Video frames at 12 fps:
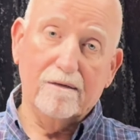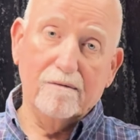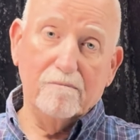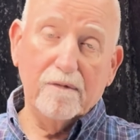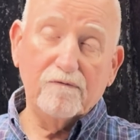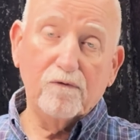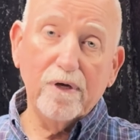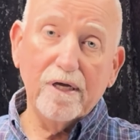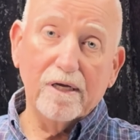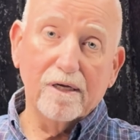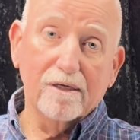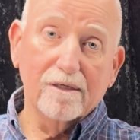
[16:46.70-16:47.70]
me
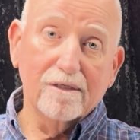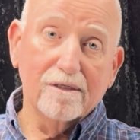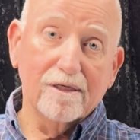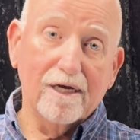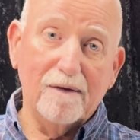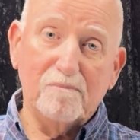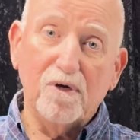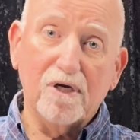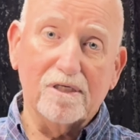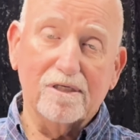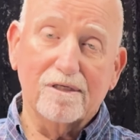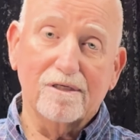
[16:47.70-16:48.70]
fui. I
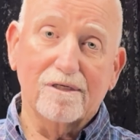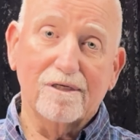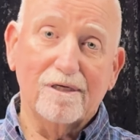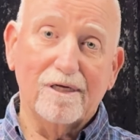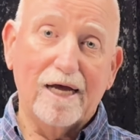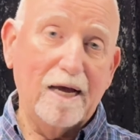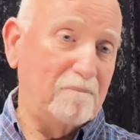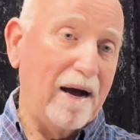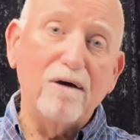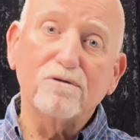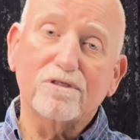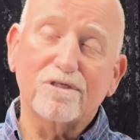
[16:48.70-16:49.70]
booked. I
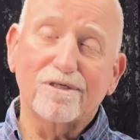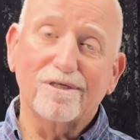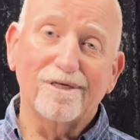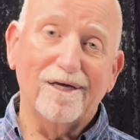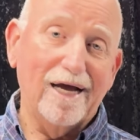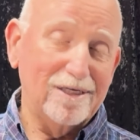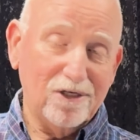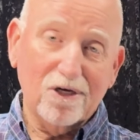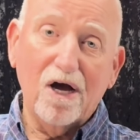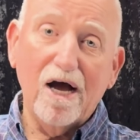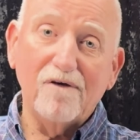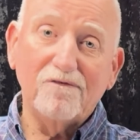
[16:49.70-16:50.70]
bounced. I took
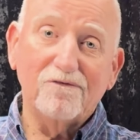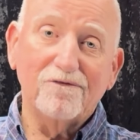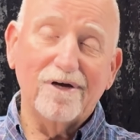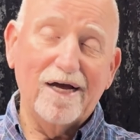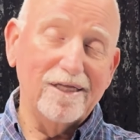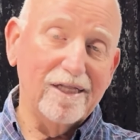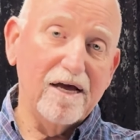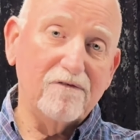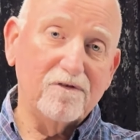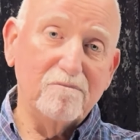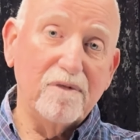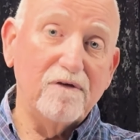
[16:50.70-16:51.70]
off. I left.
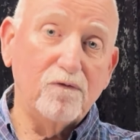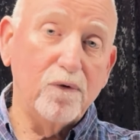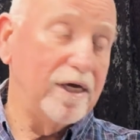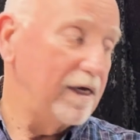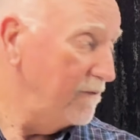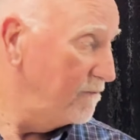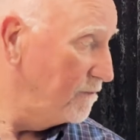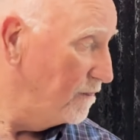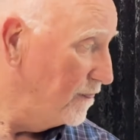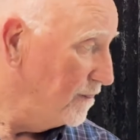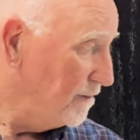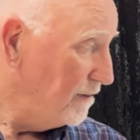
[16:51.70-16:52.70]
Me fui.
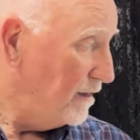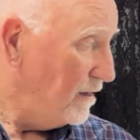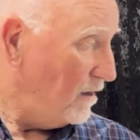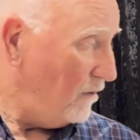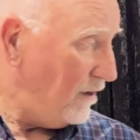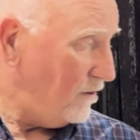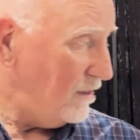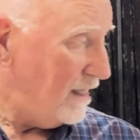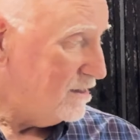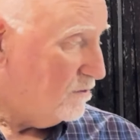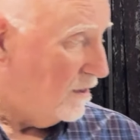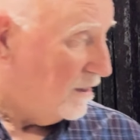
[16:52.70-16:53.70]
All right, our
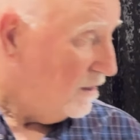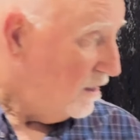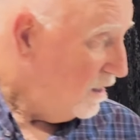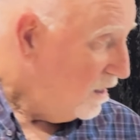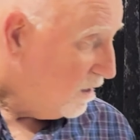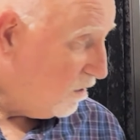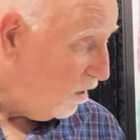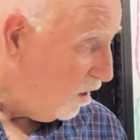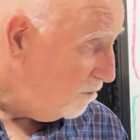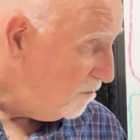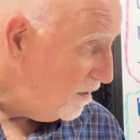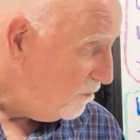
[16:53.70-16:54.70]
last one.
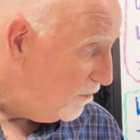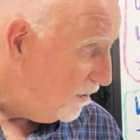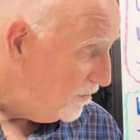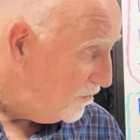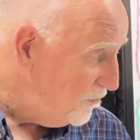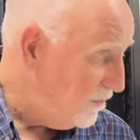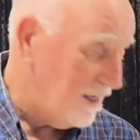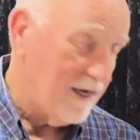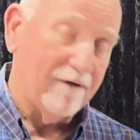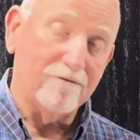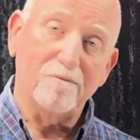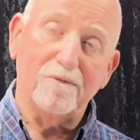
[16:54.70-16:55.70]
Call me when you
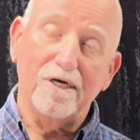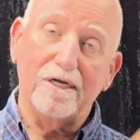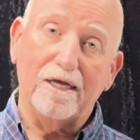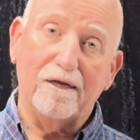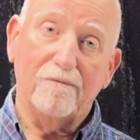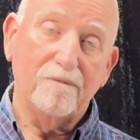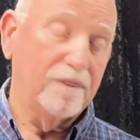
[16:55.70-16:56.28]
have the money.